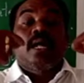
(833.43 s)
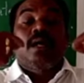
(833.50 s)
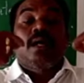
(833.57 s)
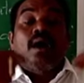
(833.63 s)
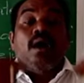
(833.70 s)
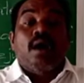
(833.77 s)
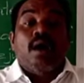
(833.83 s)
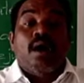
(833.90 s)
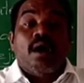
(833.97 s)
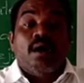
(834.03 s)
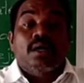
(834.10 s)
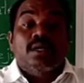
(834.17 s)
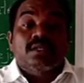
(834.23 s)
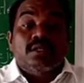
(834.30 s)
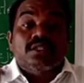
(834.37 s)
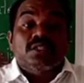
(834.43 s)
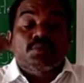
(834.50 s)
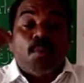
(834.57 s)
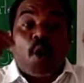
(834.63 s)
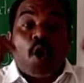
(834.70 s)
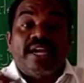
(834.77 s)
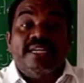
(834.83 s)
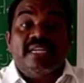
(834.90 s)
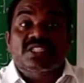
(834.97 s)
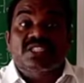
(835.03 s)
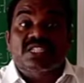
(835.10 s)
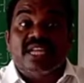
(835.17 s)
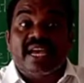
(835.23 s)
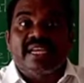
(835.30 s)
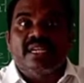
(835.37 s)
small
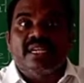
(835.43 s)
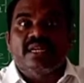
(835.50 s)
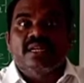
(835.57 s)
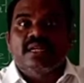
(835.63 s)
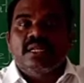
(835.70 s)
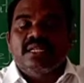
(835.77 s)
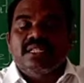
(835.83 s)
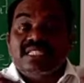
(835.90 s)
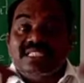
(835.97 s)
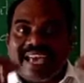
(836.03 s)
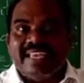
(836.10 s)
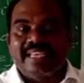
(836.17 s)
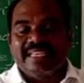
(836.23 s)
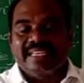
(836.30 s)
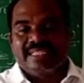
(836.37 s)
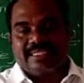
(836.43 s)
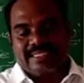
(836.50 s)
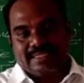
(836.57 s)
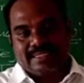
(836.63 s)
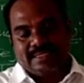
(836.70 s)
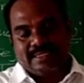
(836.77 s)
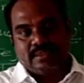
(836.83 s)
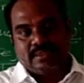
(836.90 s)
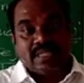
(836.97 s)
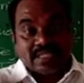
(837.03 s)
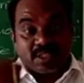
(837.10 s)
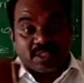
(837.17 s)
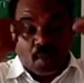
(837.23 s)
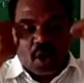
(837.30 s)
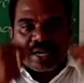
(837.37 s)
intestine size, the
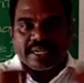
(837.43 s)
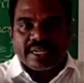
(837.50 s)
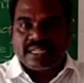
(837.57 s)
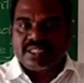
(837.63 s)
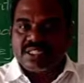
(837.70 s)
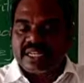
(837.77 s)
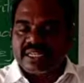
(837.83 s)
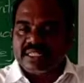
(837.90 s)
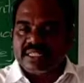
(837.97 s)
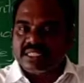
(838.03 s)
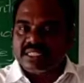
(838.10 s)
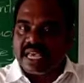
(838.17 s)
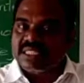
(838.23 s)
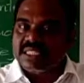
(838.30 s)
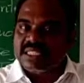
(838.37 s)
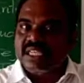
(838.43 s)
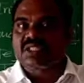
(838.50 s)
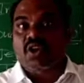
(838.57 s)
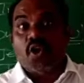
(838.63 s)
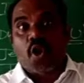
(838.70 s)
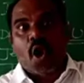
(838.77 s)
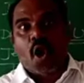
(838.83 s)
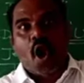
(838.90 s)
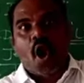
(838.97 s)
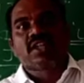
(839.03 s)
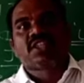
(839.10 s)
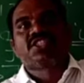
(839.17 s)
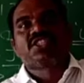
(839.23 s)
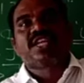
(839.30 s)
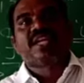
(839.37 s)
small intestine size is
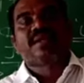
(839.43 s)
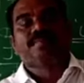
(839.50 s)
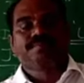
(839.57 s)
larger.